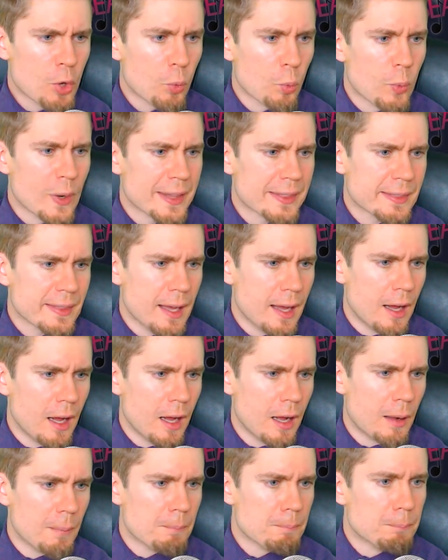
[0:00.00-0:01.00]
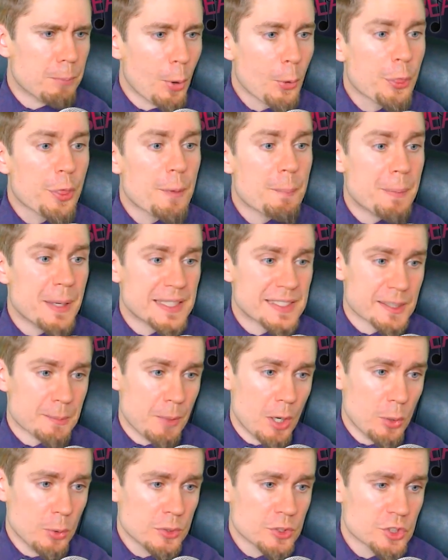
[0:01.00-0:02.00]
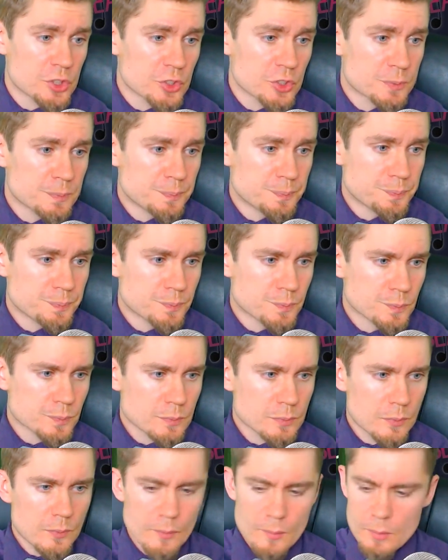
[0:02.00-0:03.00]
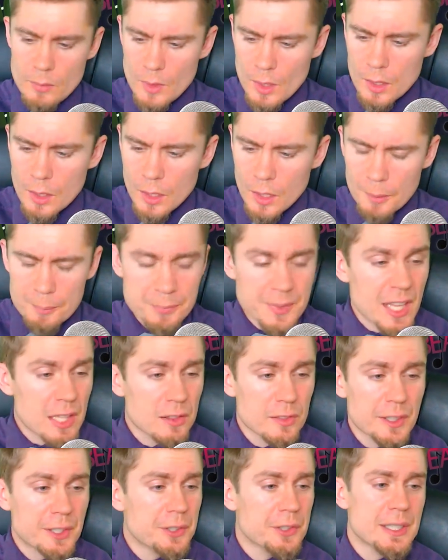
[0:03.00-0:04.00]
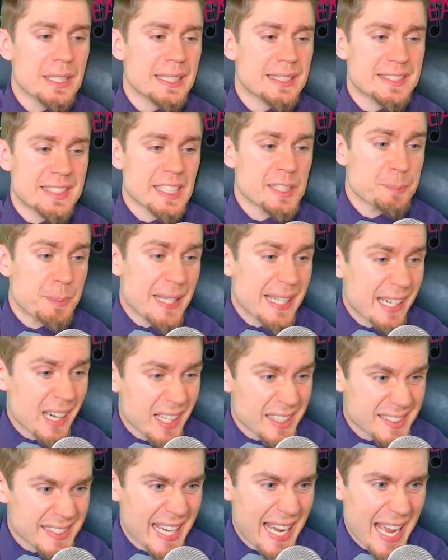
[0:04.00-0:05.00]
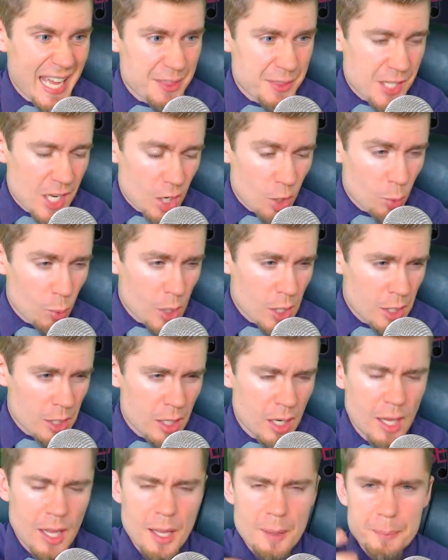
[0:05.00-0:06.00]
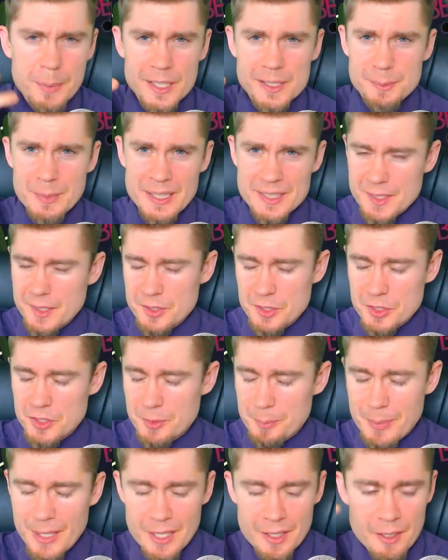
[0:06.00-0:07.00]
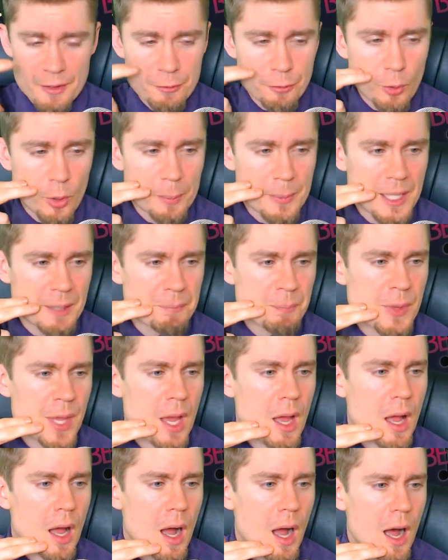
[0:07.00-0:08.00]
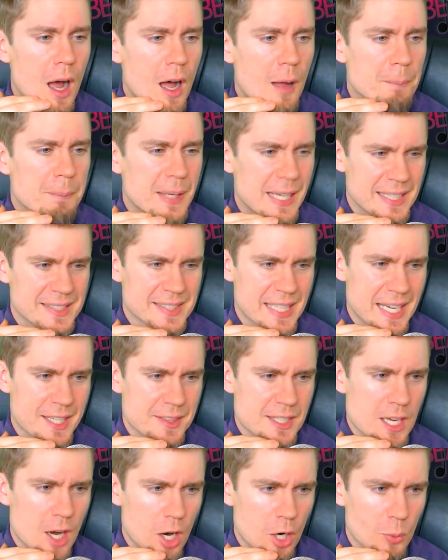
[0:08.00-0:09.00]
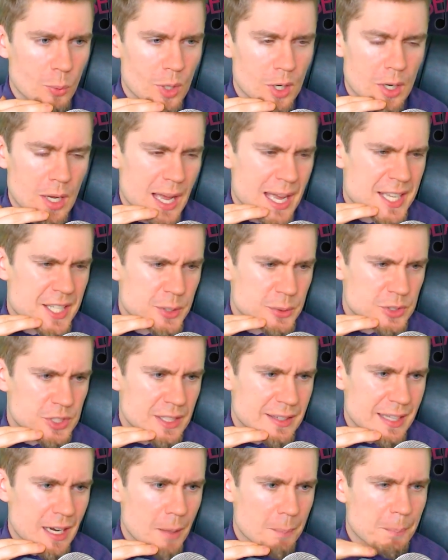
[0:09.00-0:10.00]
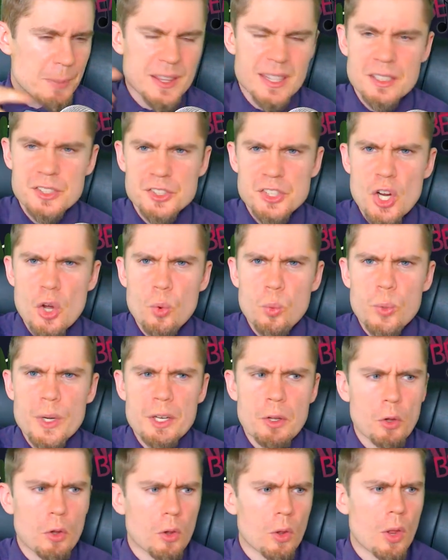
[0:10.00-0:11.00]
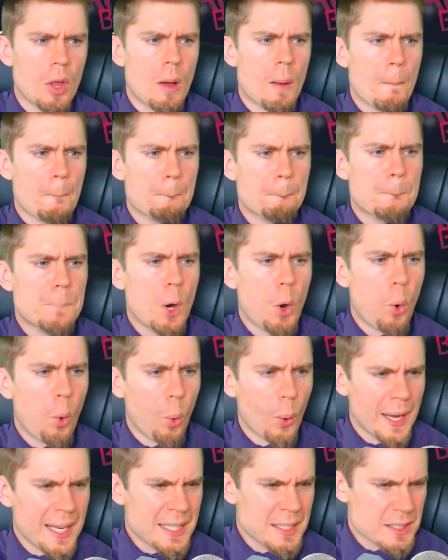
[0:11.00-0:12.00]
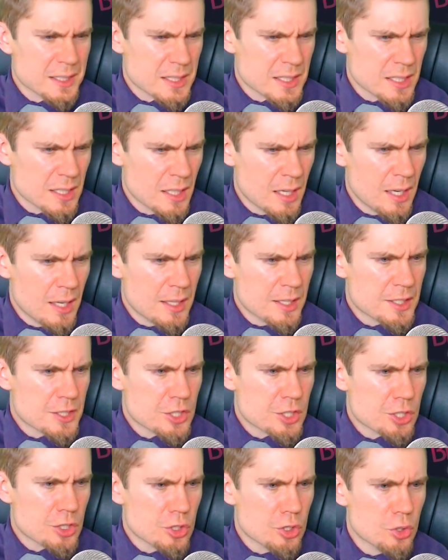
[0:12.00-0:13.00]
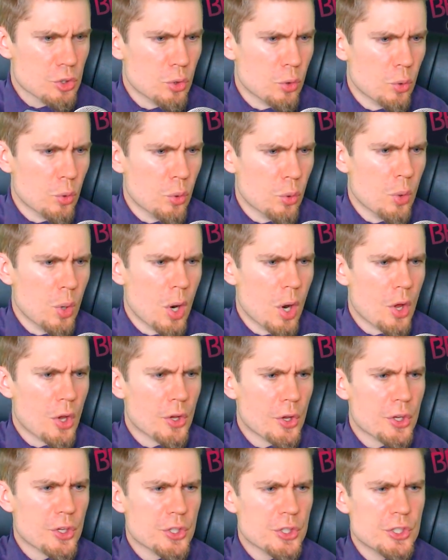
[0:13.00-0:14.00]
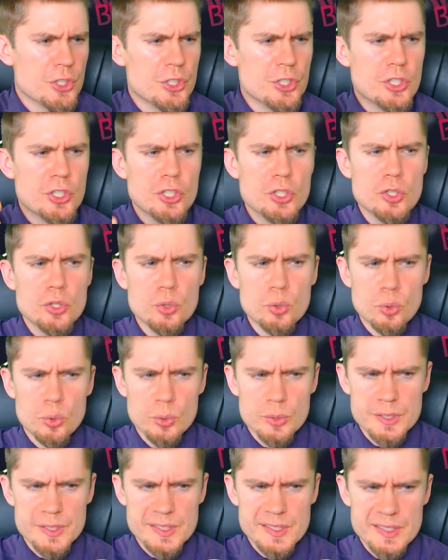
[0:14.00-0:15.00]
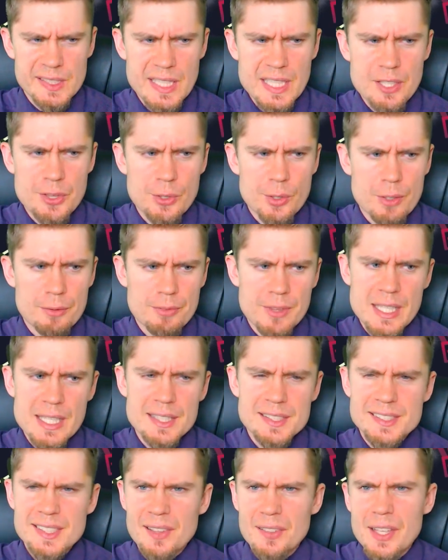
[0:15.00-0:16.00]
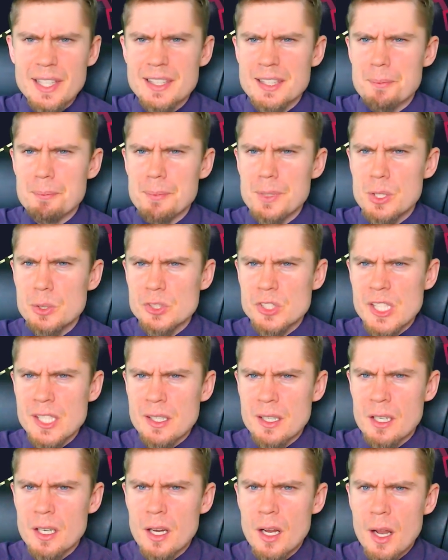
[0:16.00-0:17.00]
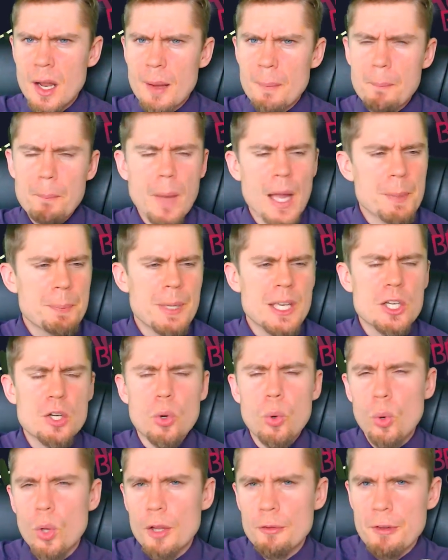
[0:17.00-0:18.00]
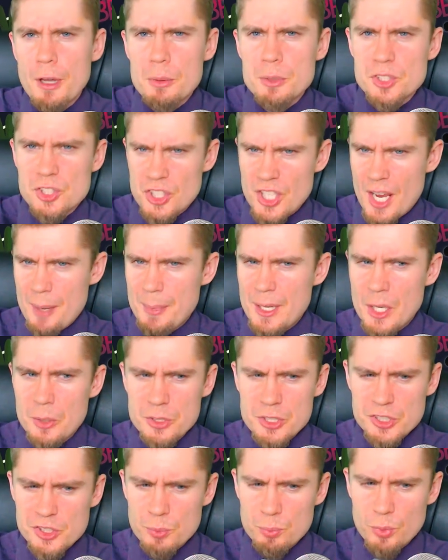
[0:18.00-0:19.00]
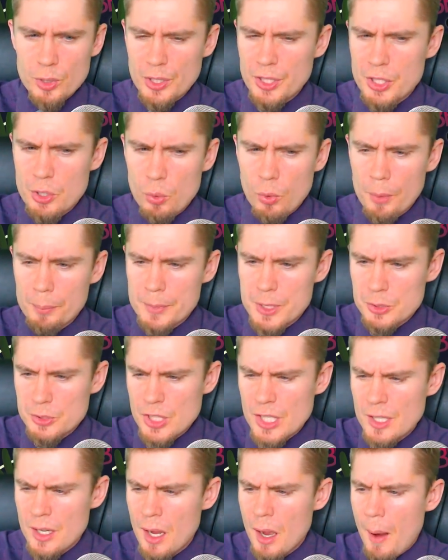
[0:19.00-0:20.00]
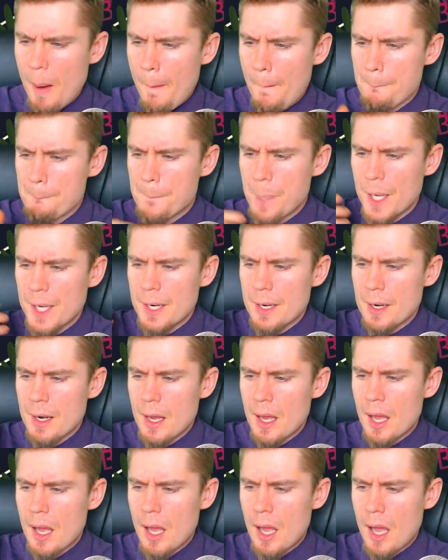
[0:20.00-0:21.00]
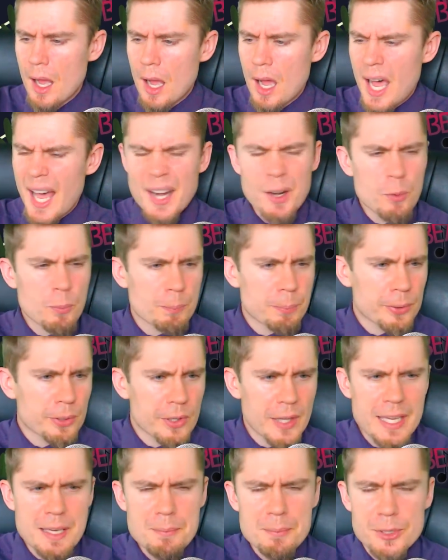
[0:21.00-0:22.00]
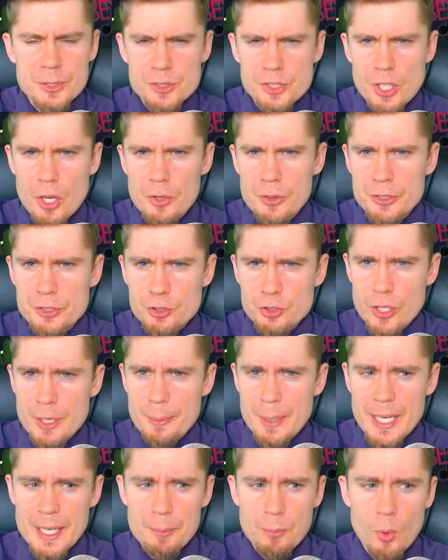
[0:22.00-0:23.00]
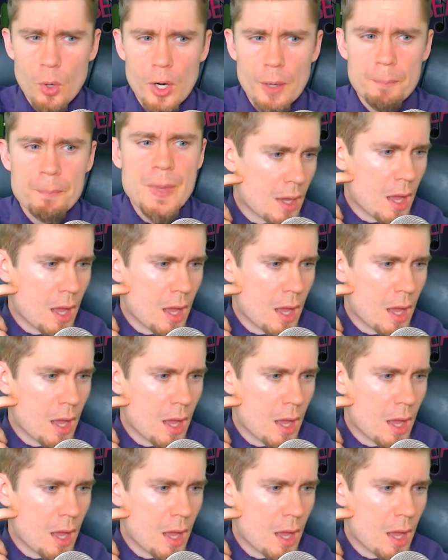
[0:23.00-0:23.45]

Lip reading: with both the bits emotes, that literally exist because I had the artwork, because my sister submitted it for me. Because I had the artwork, I used it there. But there's no real point to use either of these. Like the music might be cool if I was jamming out to some really cool music, but I don't play music on the stream anymore.